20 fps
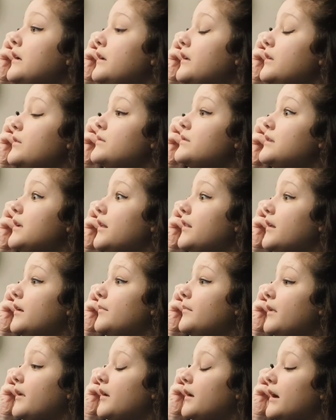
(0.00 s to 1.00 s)
You see
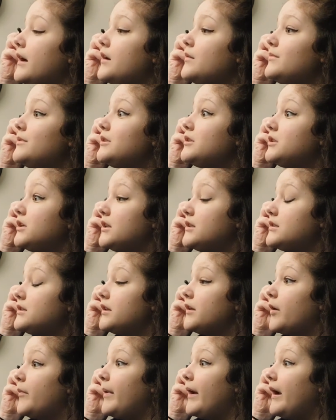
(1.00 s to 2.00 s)
them like kind of be shits to
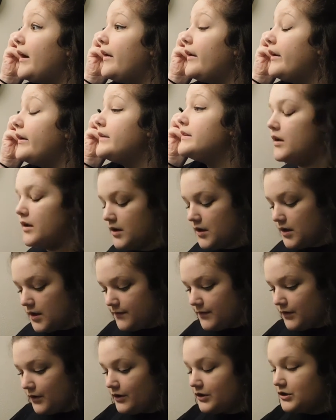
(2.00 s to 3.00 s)
their parents,
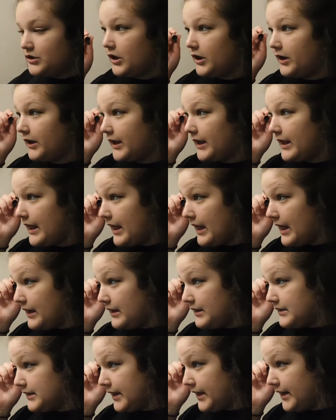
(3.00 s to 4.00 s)
If you go to Target
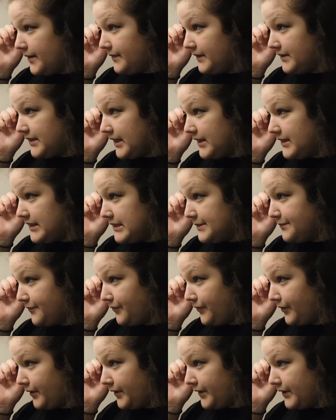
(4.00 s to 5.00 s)
anytime the 10 days
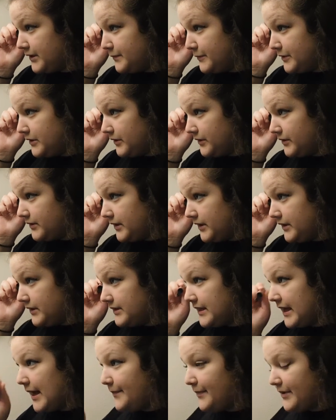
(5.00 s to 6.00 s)
before Christmas, you'll see
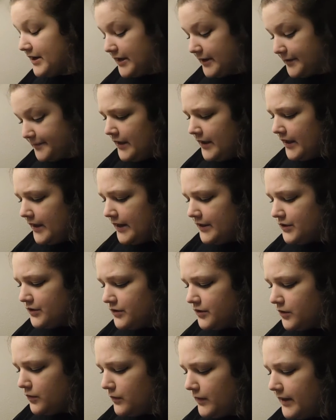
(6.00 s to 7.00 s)
this happening. And I
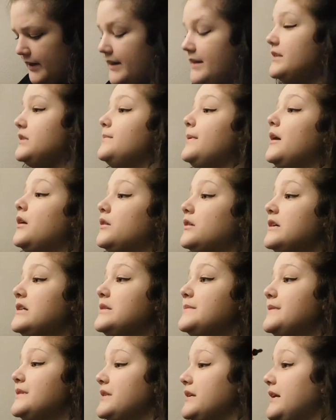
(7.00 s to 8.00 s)
don't know what it is about
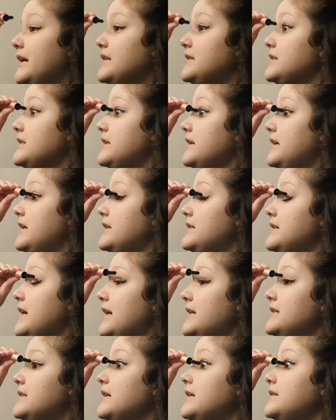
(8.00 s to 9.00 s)
Christmas that gets into kids'
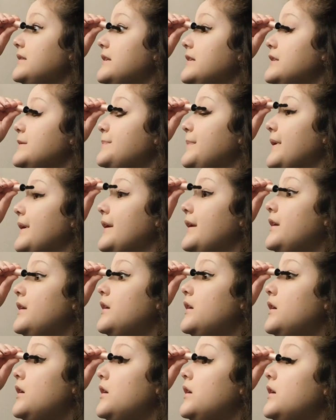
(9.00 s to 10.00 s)
heads like this, but
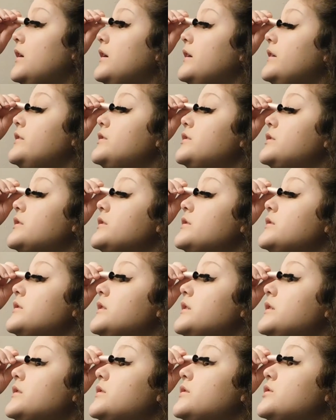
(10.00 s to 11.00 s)
it's just
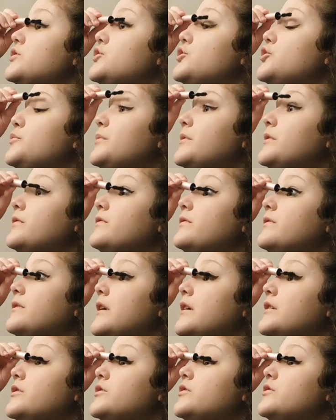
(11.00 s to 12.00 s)
like super
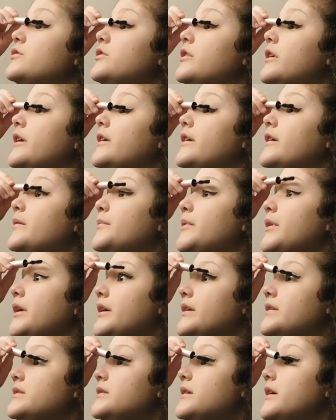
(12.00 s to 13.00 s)
frustrating
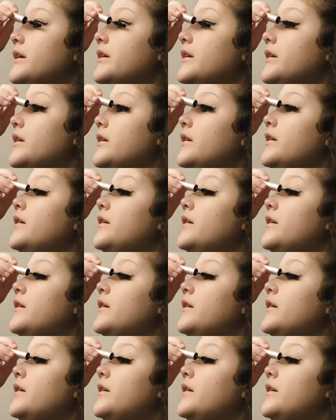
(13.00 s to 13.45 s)
because like